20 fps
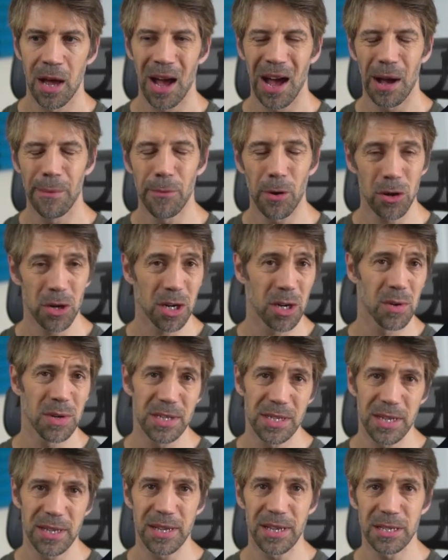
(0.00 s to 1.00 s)
I'm not going to go
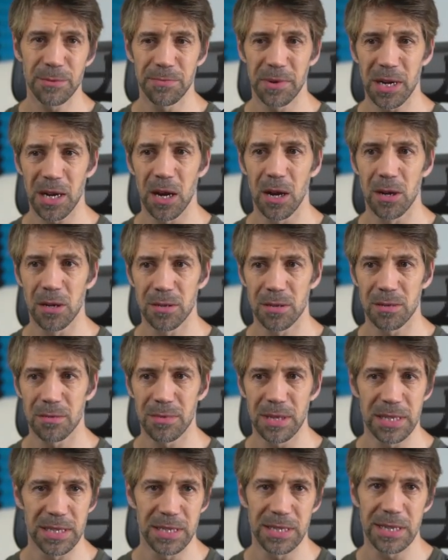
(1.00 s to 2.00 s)
into this because
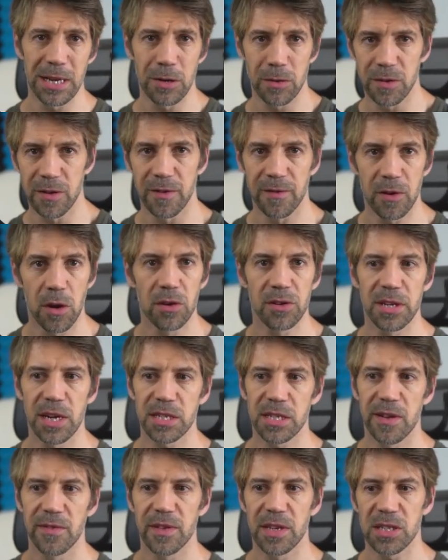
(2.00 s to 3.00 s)
this is out of
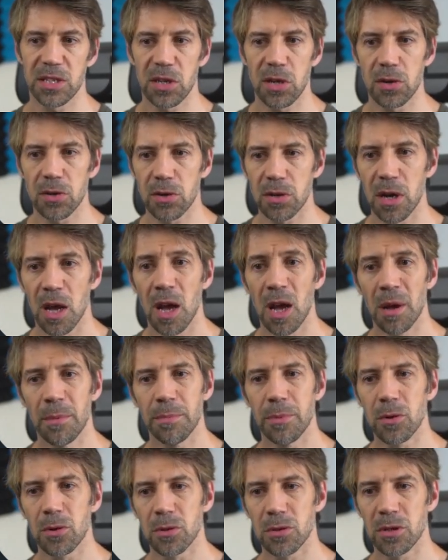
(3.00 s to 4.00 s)
context of this talk,
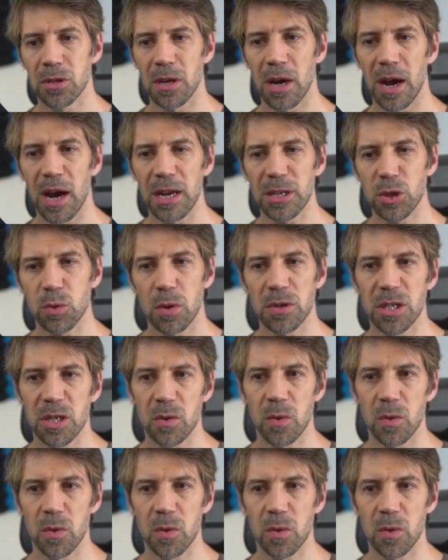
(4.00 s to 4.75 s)
but I just wanted to